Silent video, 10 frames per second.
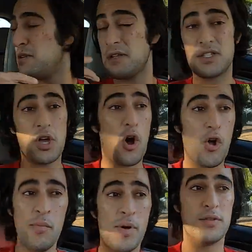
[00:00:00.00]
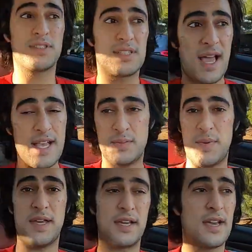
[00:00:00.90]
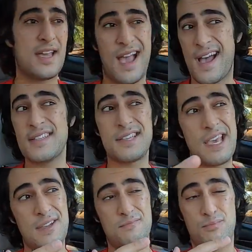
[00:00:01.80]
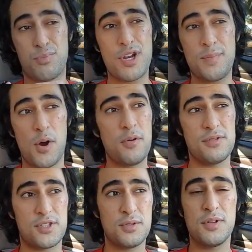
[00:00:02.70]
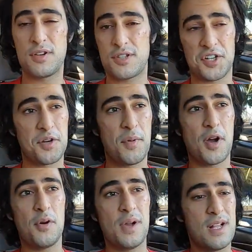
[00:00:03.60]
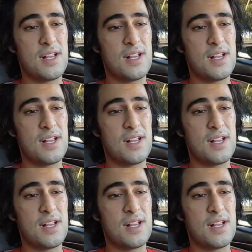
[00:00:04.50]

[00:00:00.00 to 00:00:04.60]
is almost as big, has a pretty potent 2-liter turbo,